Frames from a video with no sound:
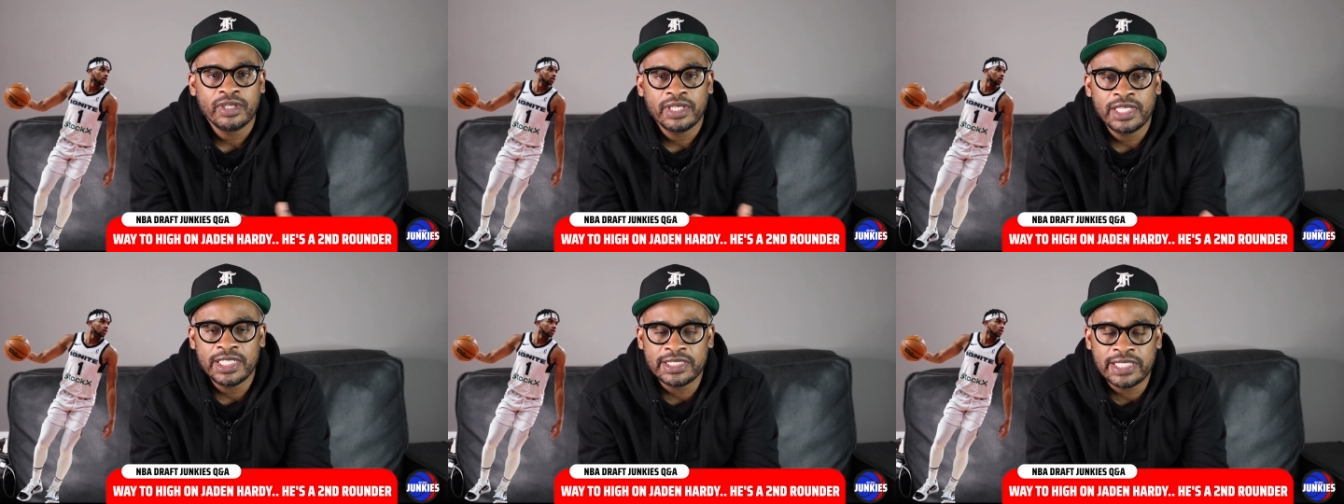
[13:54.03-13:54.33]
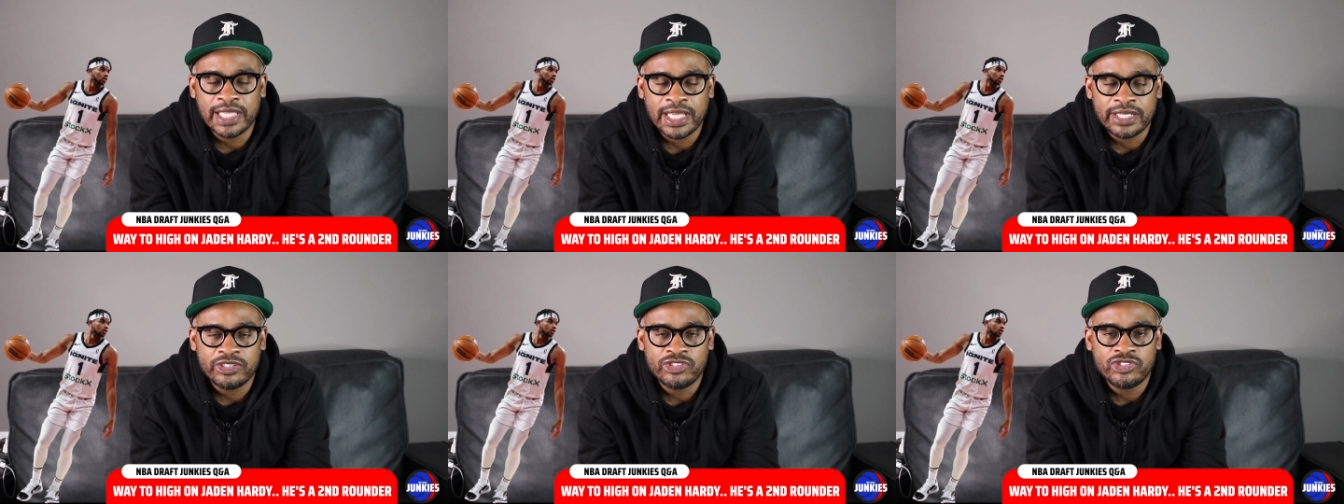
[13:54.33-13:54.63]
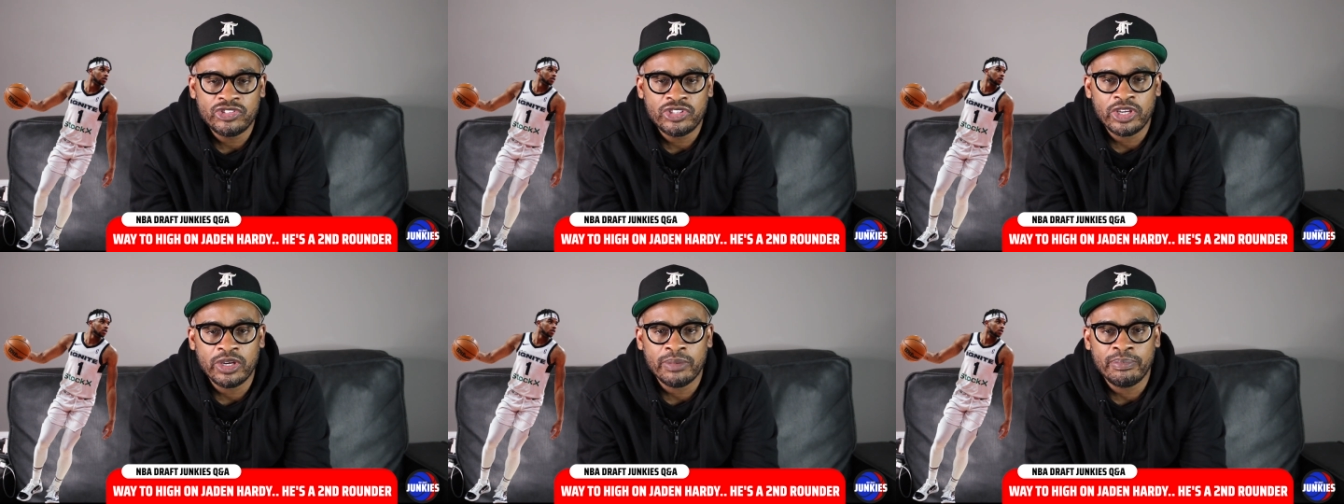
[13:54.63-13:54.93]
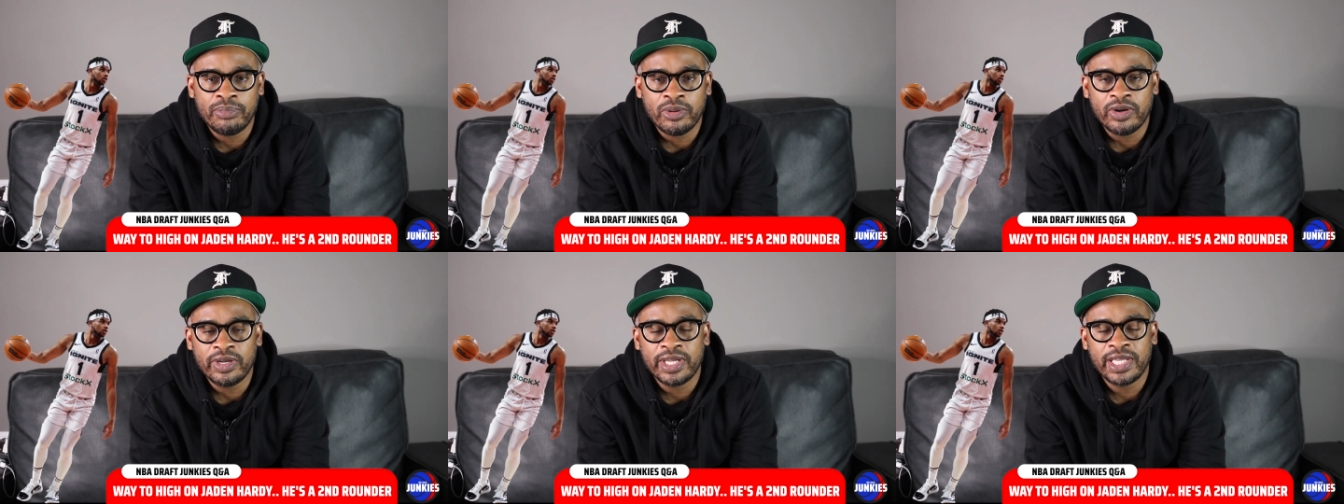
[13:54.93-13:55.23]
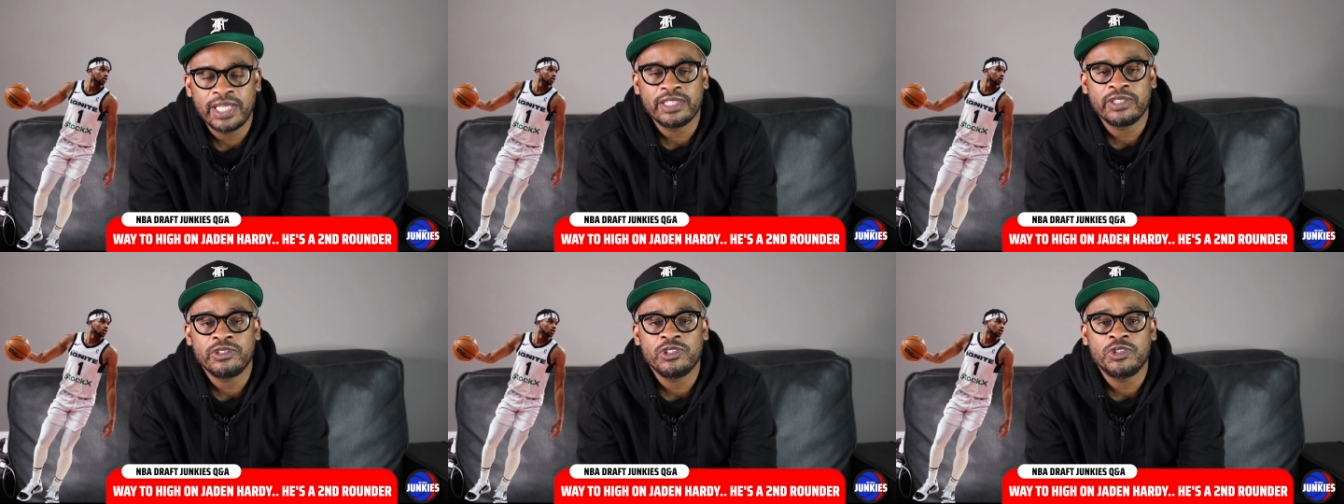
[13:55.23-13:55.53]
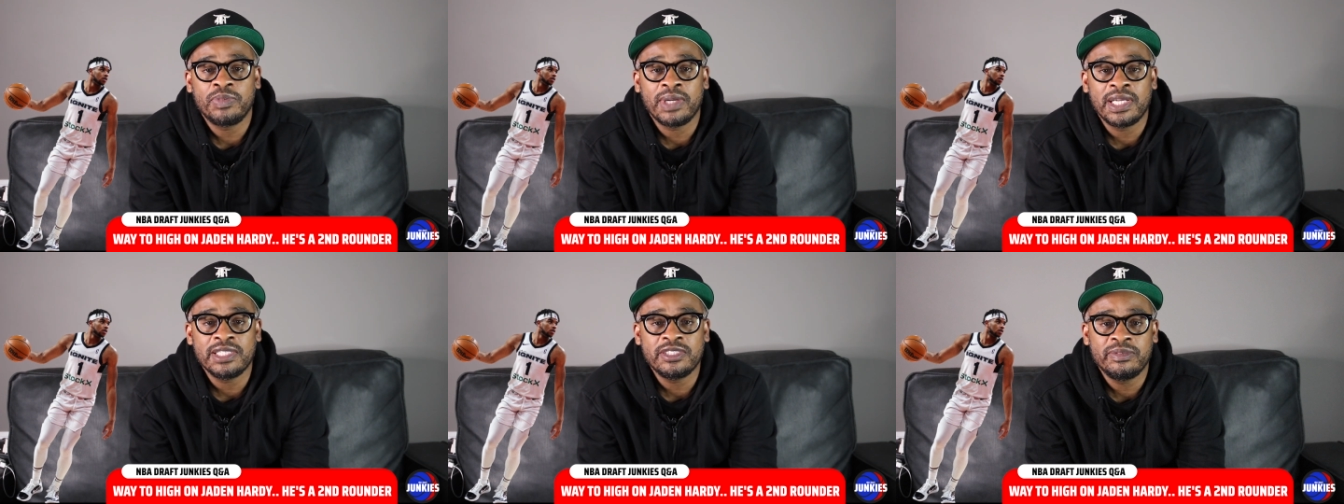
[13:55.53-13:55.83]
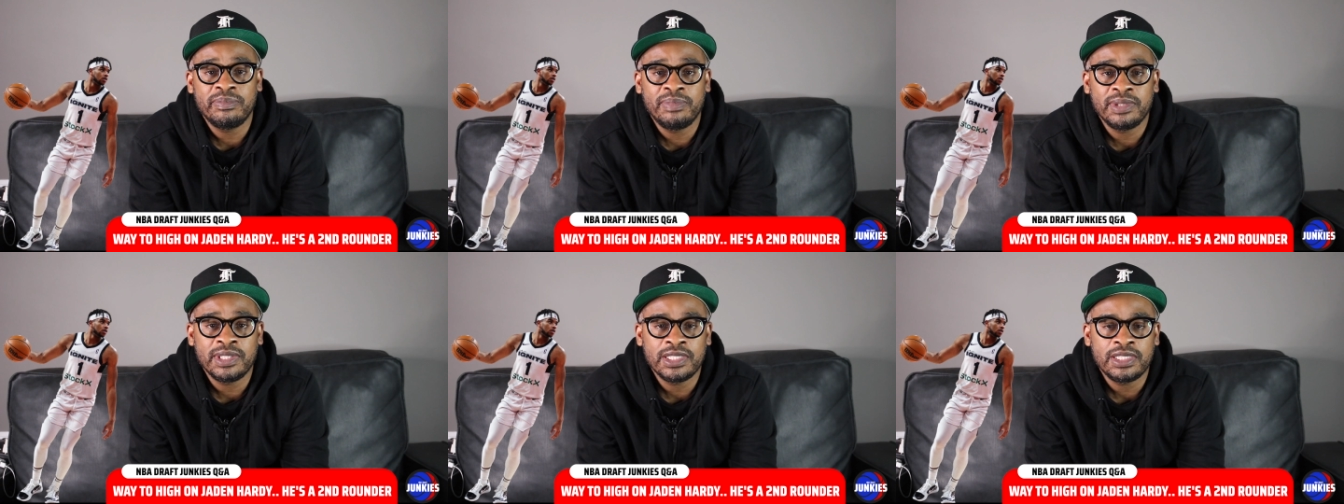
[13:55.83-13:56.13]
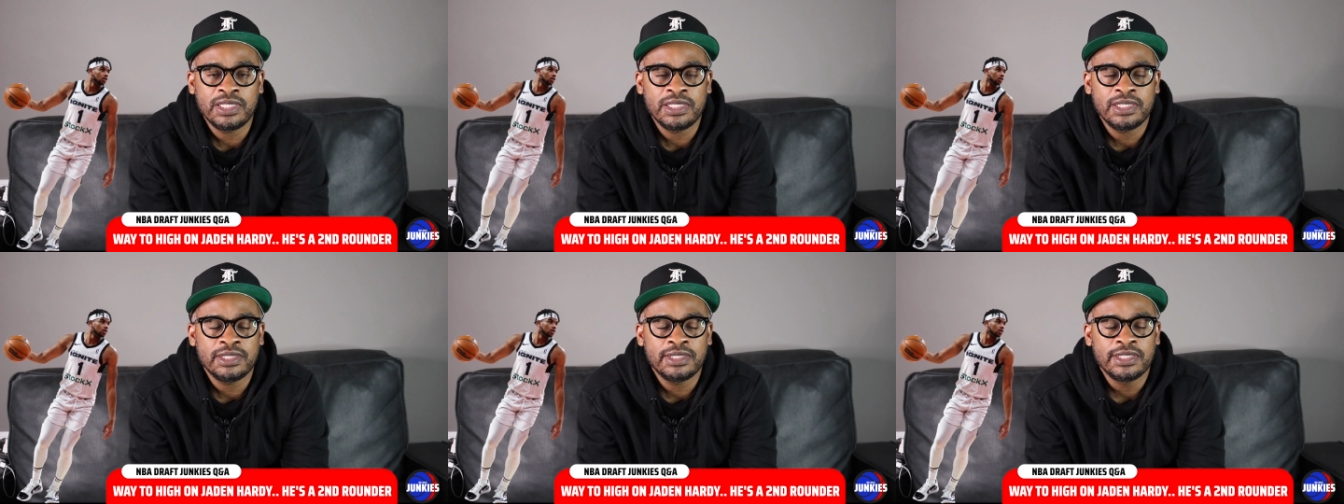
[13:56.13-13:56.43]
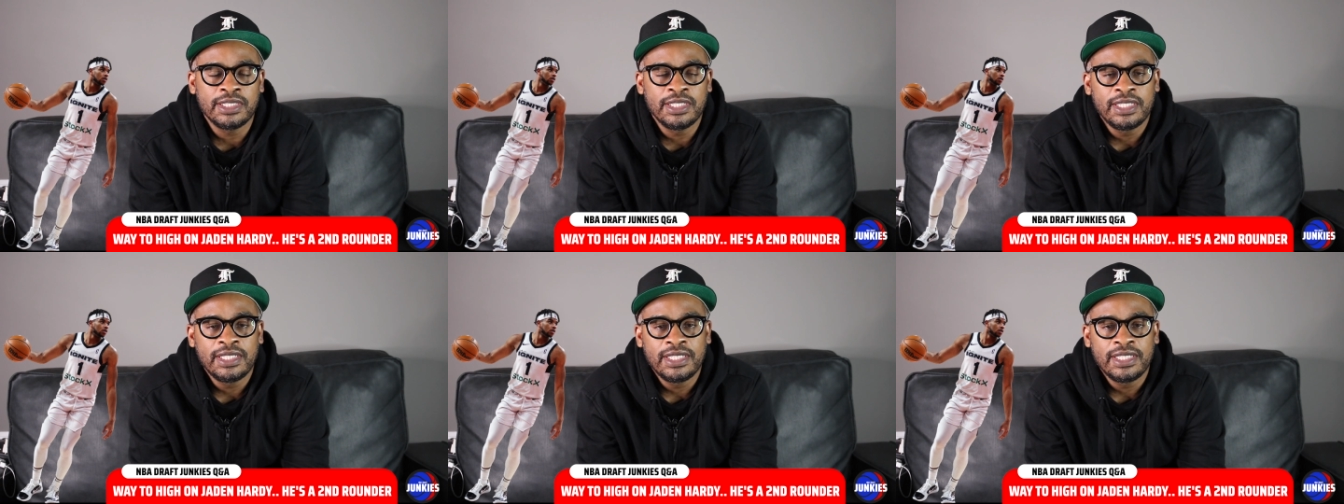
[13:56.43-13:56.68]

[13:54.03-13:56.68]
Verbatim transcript: he's had to share ball handling responsibilities,